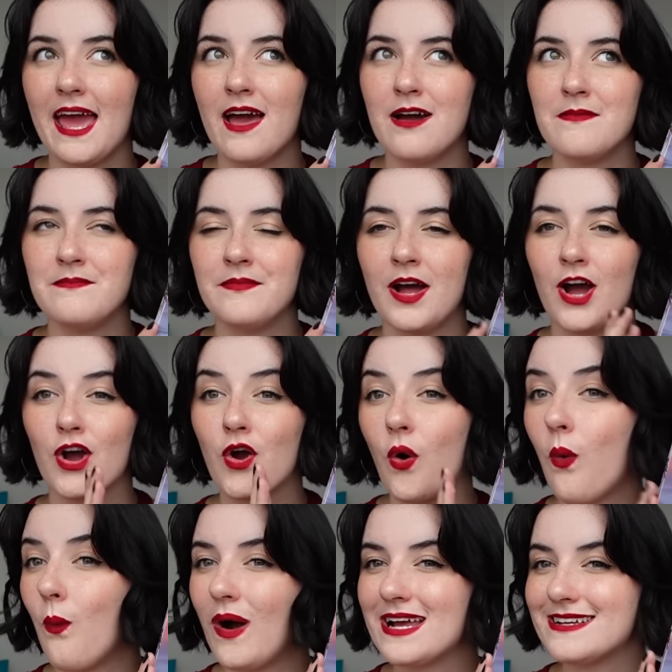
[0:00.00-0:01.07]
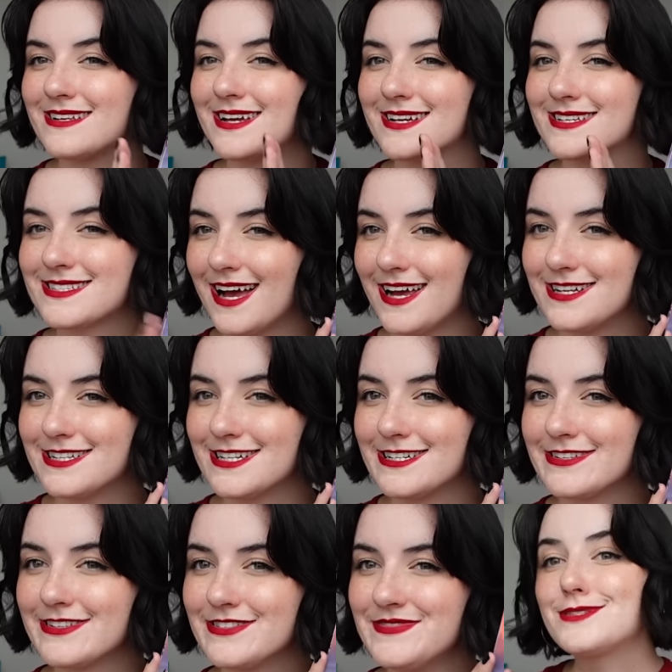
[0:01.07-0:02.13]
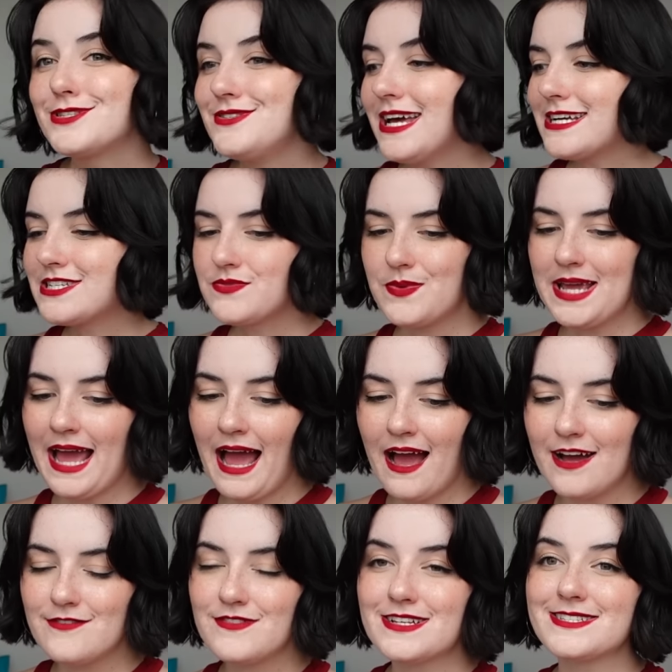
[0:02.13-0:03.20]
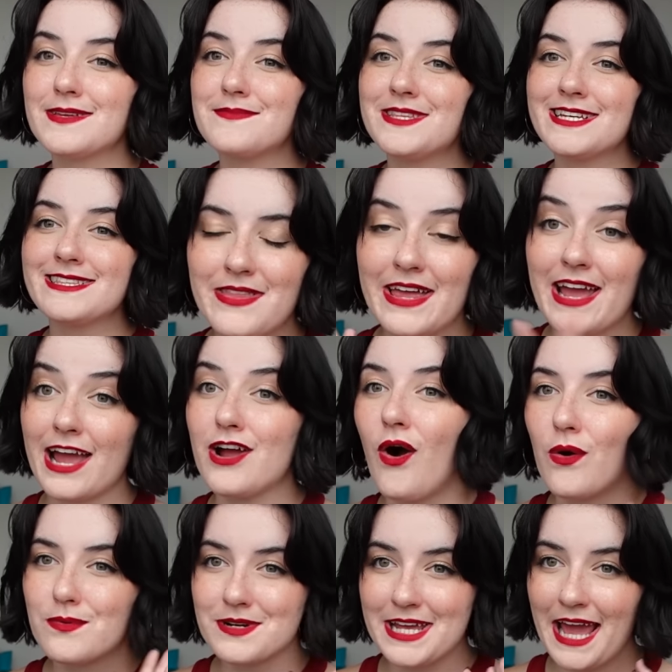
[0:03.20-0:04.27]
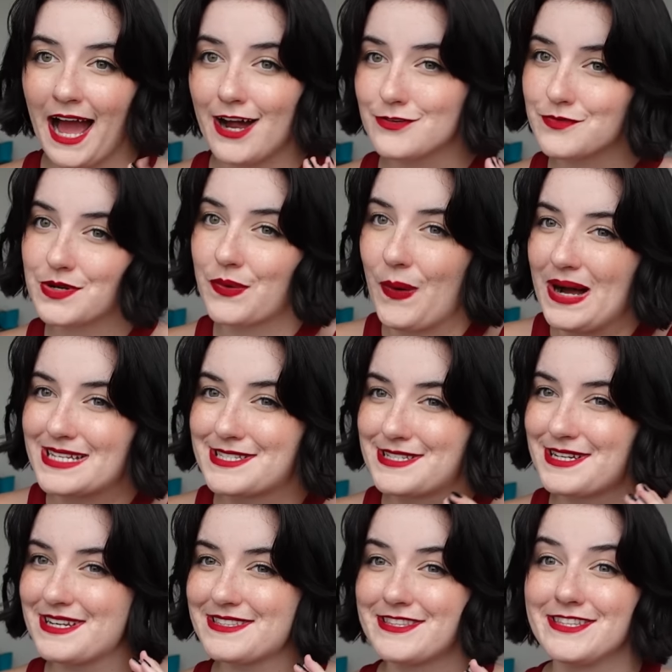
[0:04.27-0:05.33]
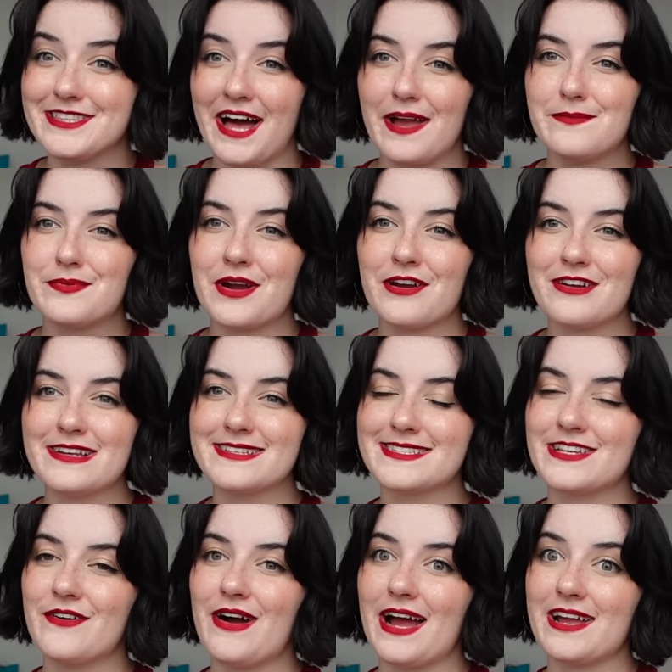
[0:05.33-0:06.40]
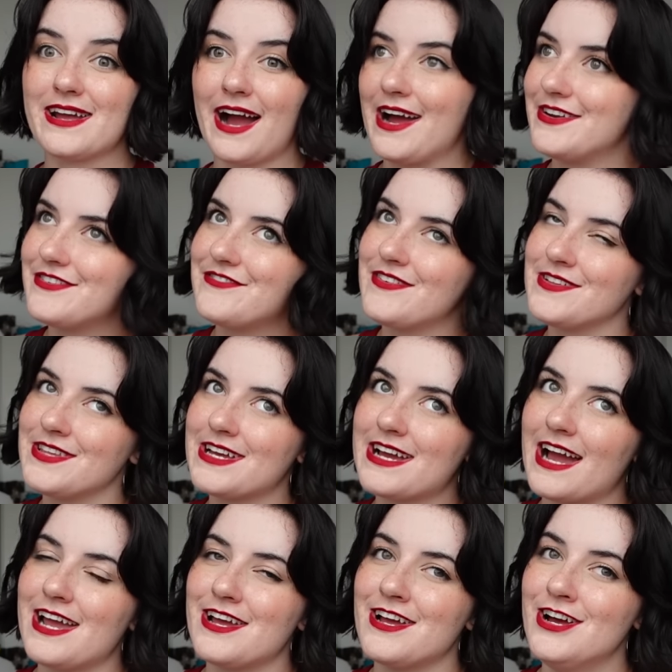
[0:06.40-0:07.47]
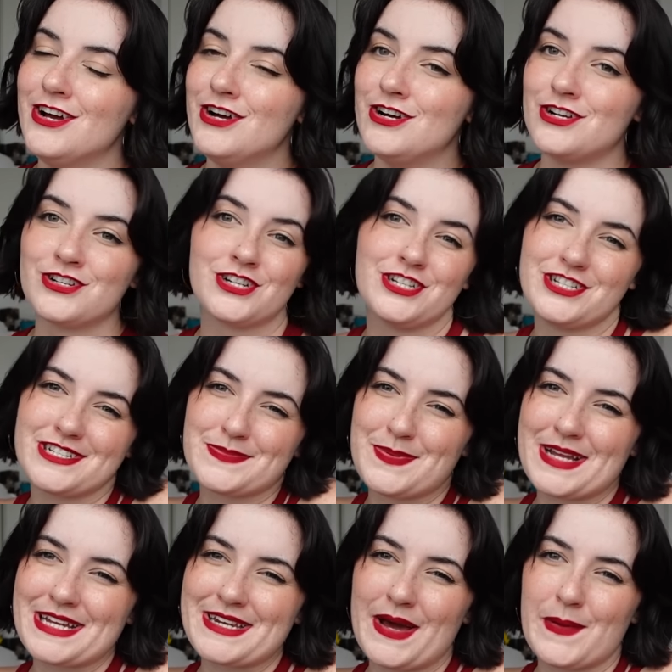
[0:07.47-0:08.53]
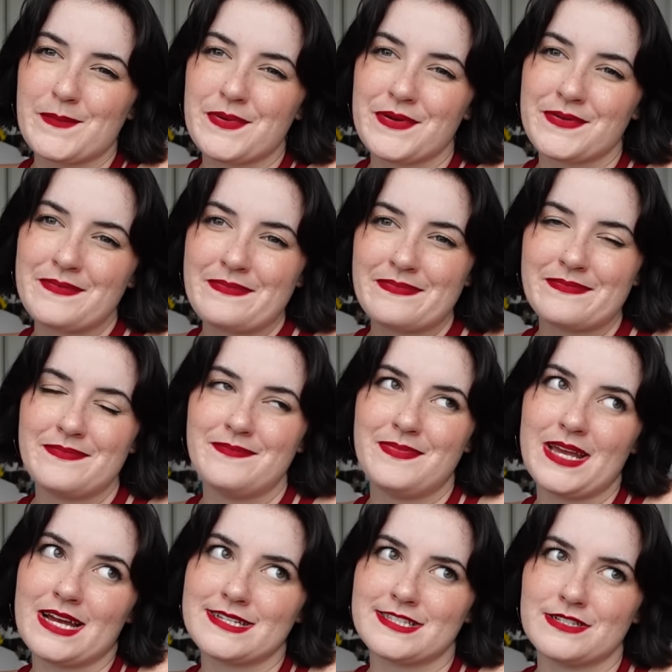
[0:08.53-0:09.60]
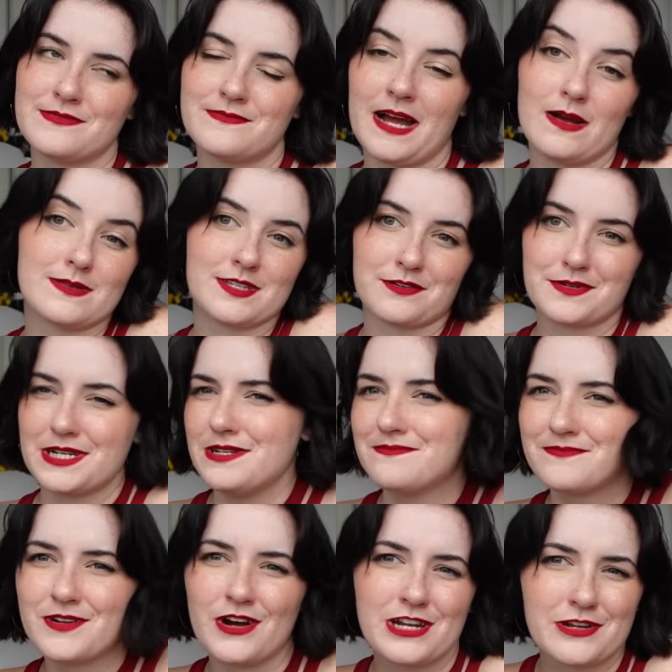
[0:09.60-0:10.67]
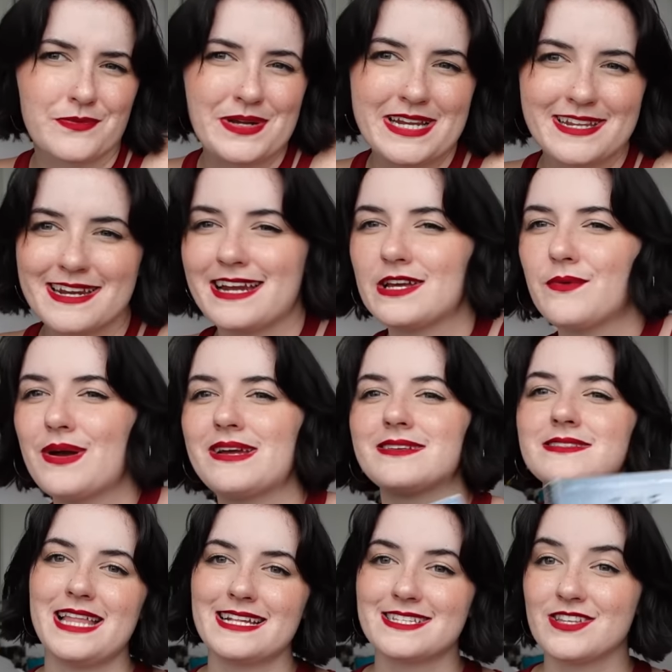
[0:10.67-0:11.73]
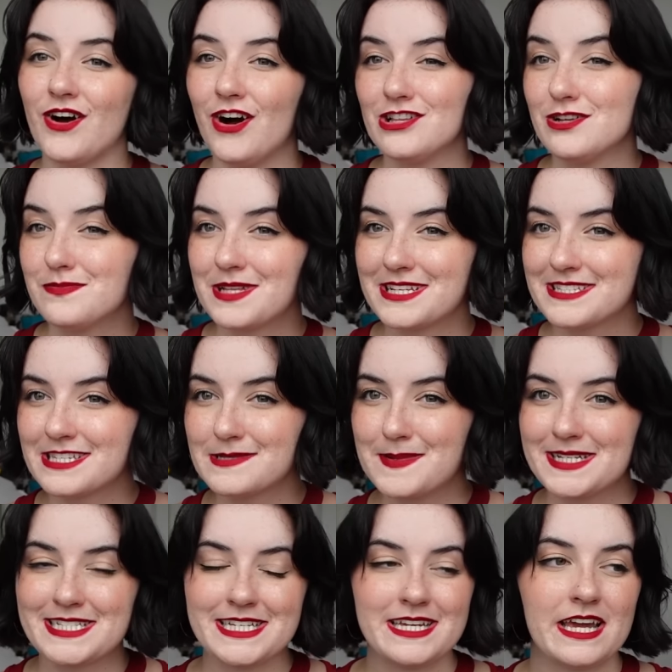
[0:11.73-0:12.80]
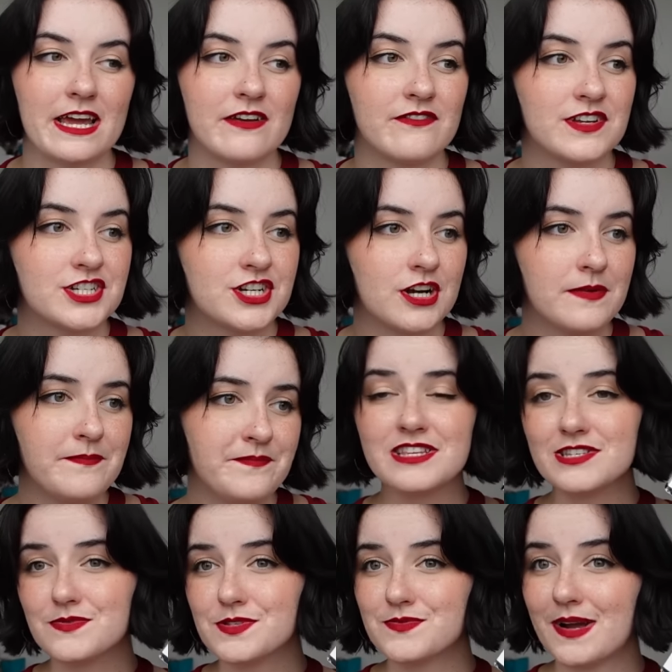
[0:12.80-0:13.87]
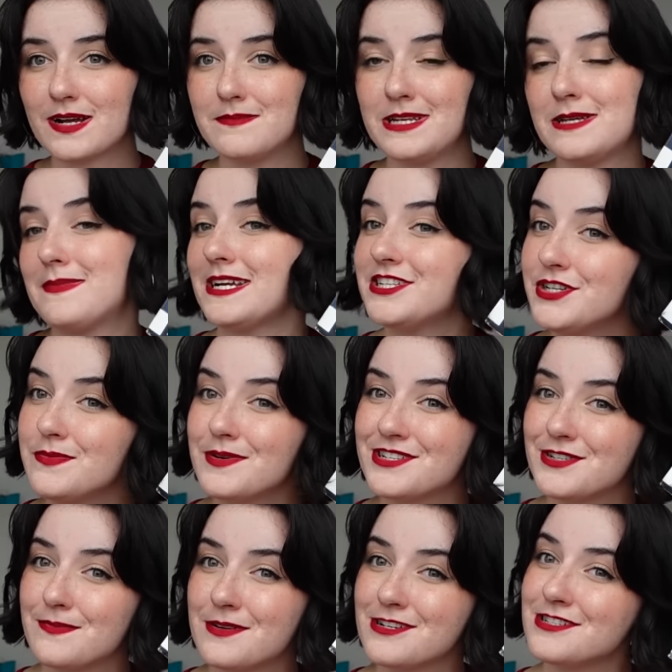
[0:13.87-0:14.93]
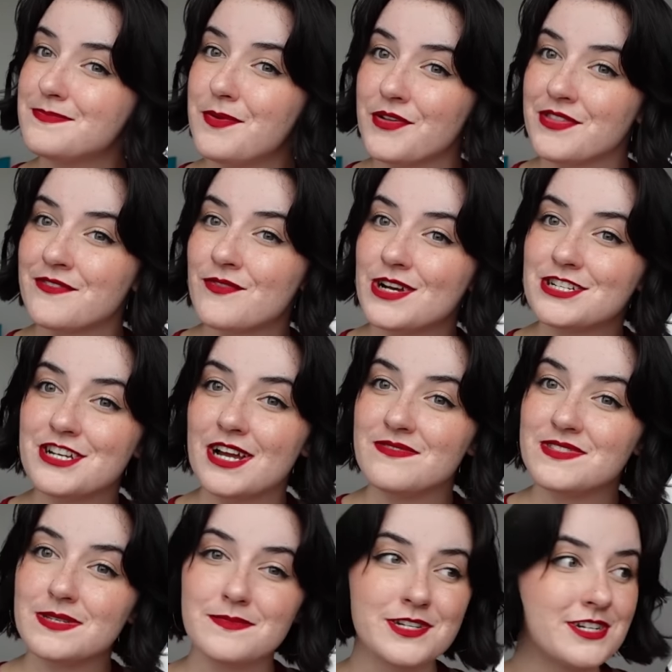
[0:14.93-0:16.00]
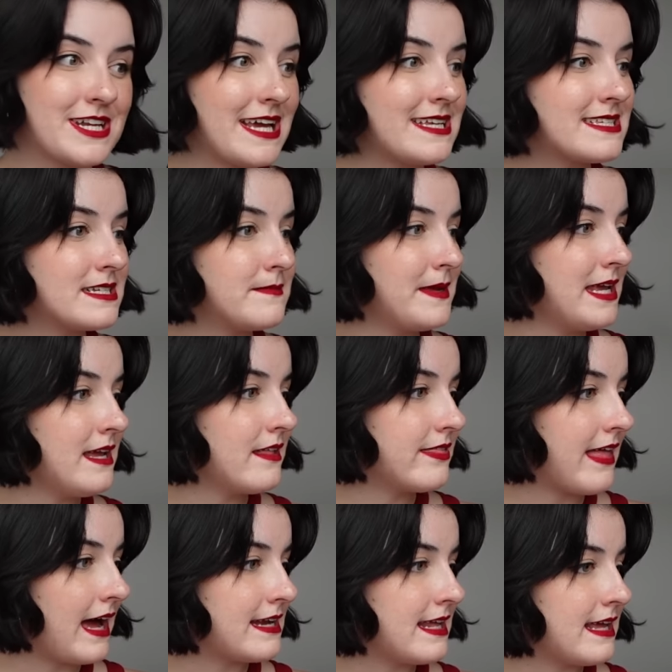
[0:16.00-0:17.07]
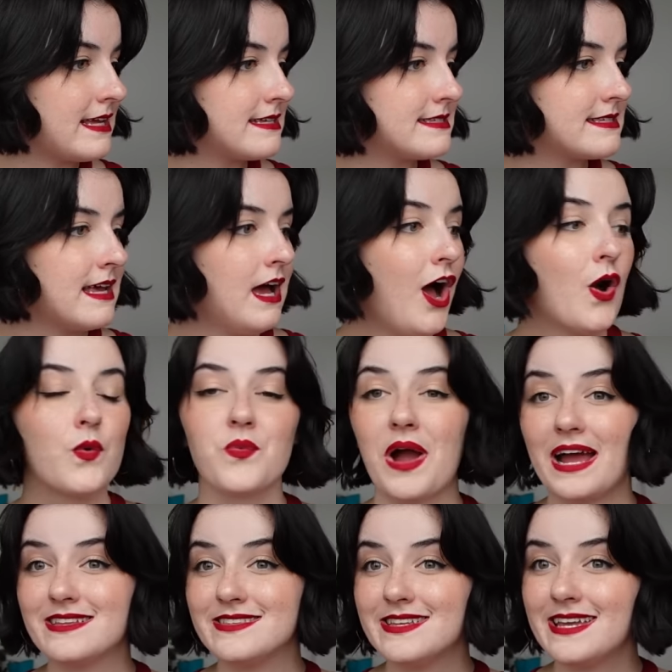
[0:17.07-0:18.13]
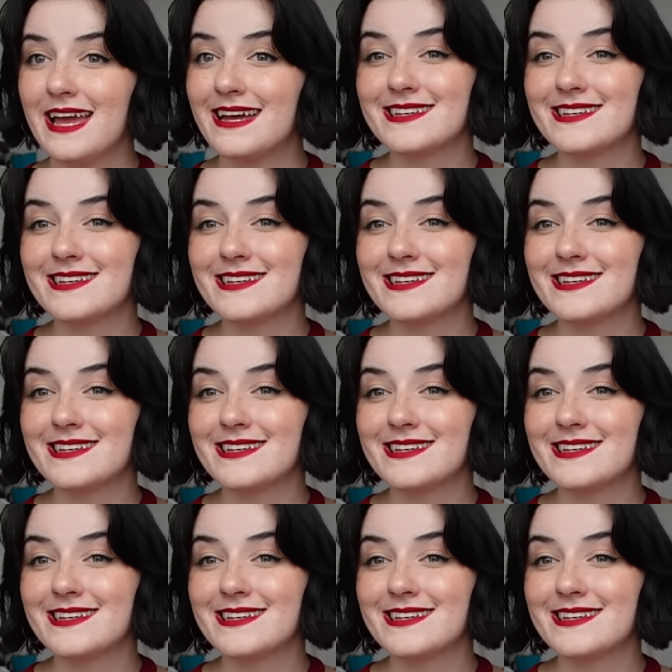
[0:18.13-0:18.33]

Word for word: am quite excited. So next we have something like I already had requested at the library, so I kind of felt like I should just pick it up because it, I was already gonna read it anyways. That's The Hollow Places by T. Kingfisher. This was recommended by two booktubers, both of which have similar taste to me. That is Riley